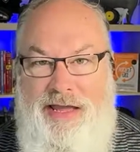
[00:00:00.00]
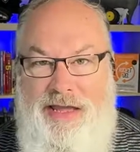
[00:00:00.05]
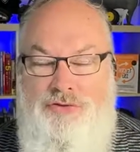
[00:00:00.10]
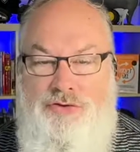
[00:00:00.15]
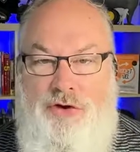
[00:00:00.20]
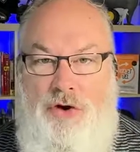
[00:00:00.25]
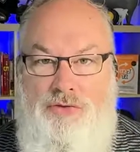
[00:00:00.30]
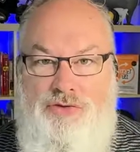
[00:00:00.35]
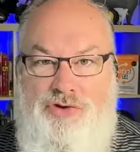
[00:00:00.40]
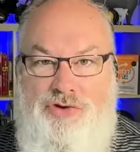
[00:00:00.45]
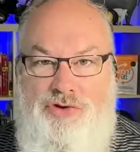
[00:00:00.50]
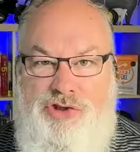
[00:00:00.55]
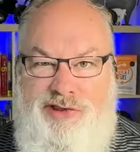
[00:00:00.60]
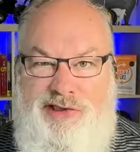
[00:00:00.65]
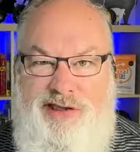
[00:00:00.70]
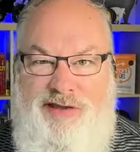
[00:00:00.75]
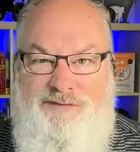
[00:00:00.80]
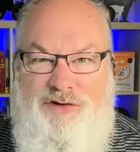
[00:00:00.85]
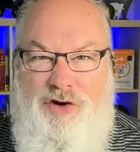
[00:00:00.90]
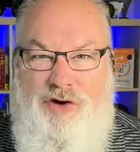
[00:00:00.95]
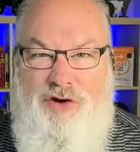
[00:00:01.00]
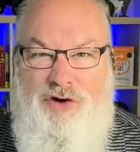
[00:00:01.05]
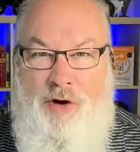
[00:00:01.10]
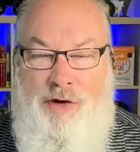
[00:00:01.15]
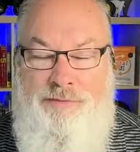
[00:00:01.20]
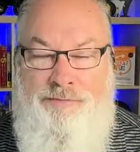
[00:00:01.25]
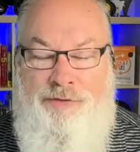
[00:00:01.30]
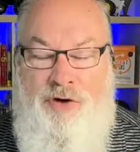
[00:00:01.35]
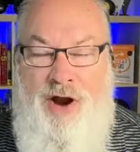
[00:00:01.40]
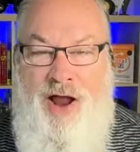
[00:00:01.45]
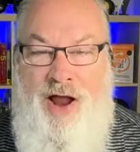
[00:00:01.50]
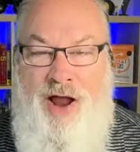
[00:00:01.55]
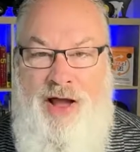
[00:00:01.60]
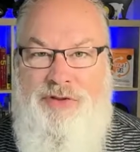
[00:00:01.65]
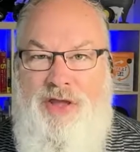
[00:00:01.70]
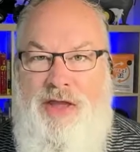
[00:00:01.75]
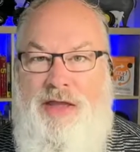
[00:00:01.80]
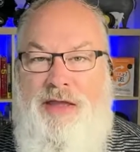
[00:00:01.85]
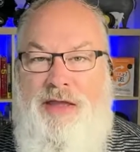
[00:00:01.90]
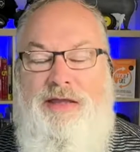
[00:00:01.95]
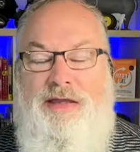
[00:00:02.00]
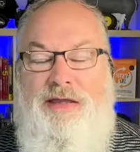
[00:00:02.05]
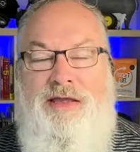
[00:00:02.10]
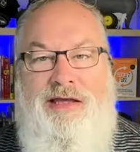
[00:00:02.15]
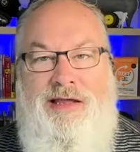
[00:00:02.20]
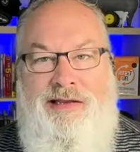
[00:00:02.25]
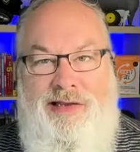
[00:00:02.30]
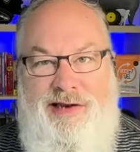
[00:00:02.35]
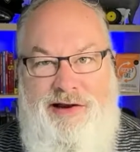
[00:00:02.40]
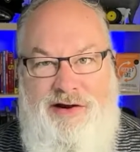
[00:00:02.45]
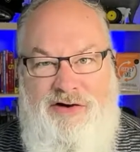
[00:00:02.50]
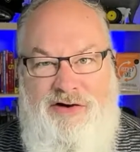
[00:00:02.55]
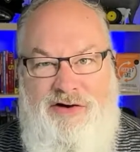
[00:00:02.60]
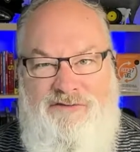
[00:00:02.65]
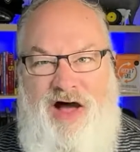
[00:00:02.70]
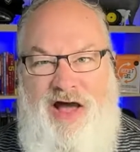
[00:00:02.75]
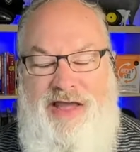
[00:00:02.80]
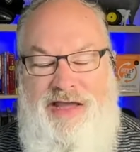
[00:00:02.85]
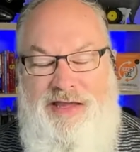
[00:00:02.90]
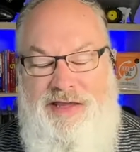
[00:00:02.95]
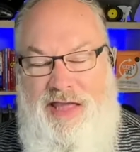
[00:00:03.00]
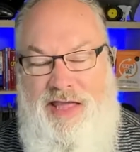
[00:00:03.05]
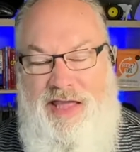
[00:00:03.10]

Don't just leave it at one prompt. Clarify.